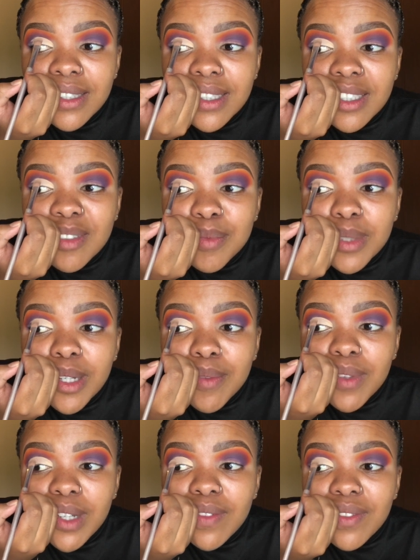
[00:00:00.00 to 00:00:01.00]
is a
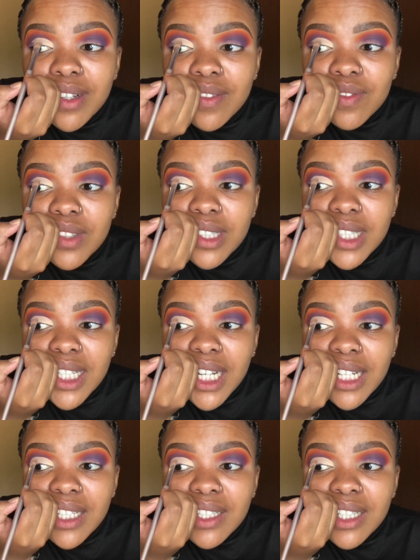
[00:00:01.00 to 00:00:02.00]
problem, I've been
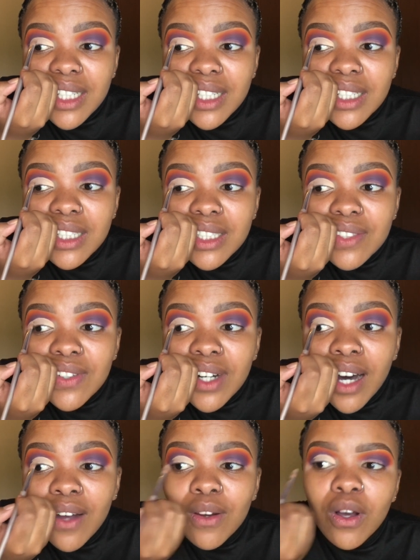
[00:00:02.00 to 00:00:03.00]
cutting my crease for
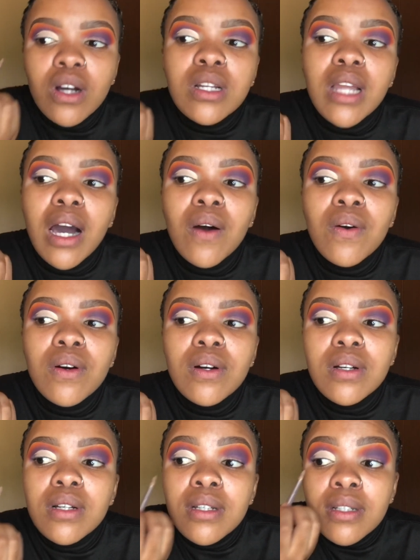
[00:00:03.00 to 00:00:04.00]
how long now?
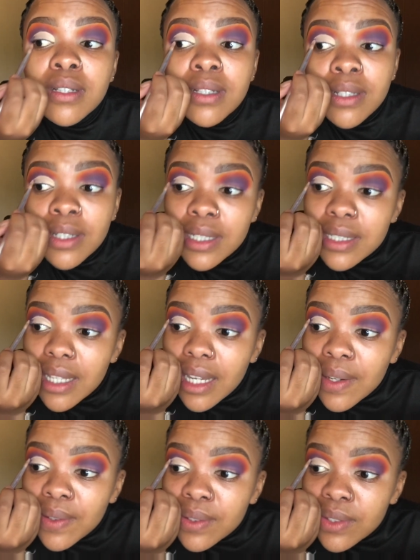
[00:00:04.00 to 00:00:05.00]
because I
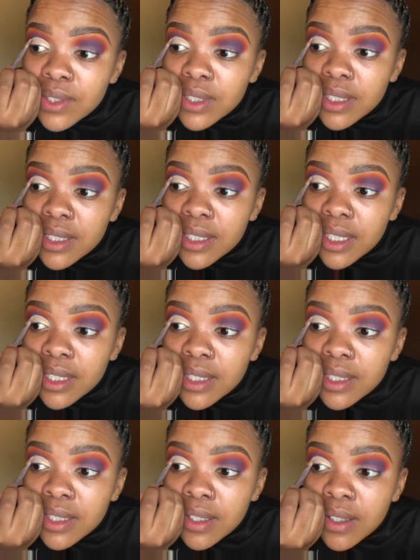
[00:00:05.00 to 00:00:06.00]
don't usually take
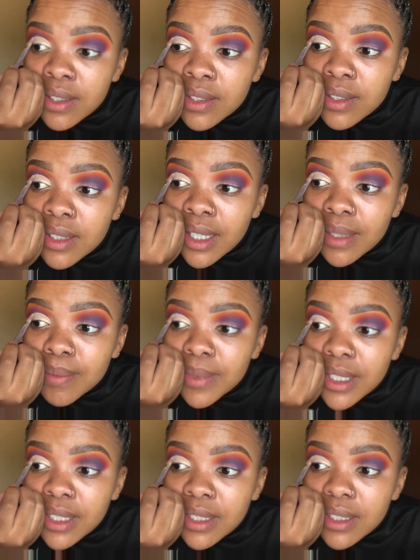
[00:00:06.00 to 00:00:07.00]
this long to cut my
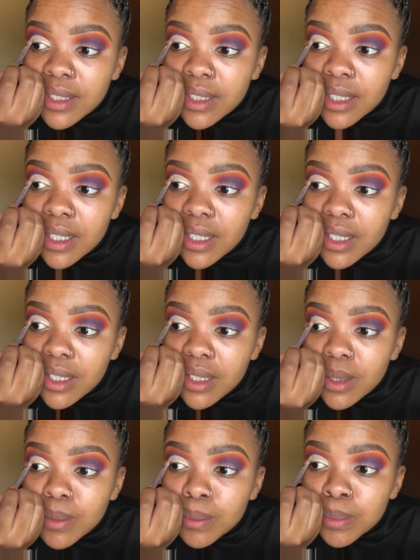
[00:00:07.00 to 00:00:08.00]
crease.
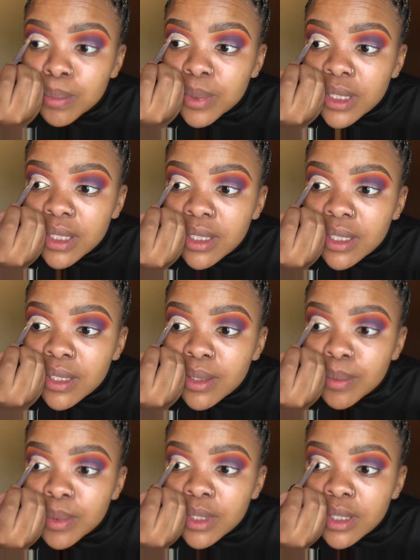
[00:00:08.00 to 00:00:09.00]
But now,
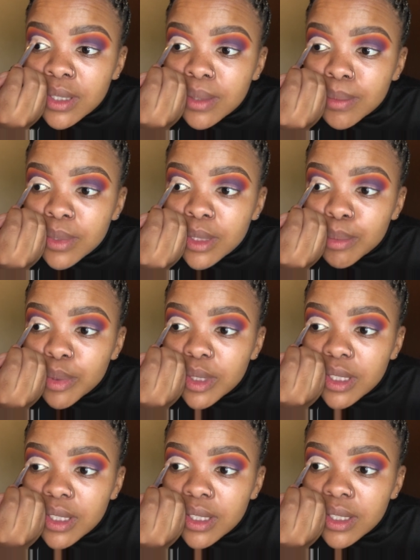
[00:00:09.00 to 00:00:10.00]
because I'm
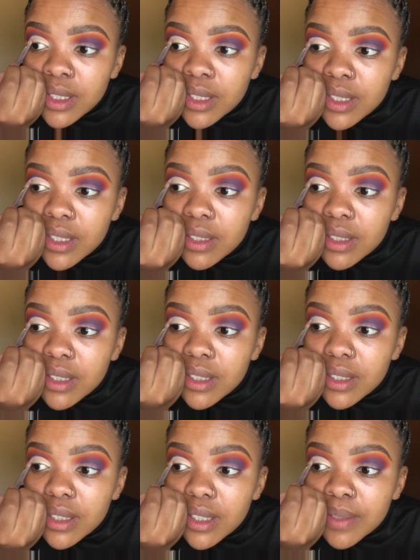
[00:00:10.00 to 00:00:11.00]
tipsy,
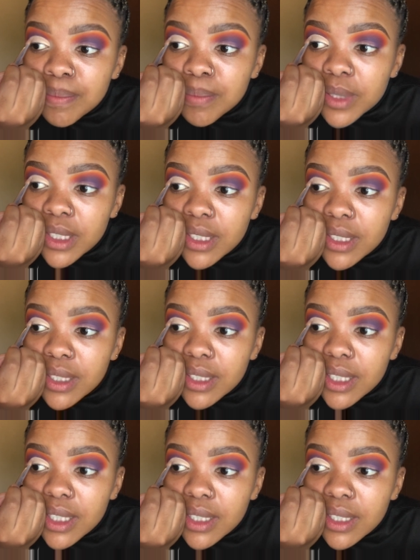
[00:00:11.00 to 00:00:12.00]
I've been
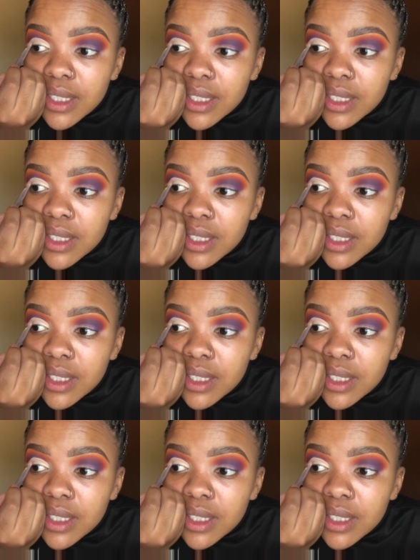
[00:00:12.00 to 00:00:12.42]
at it.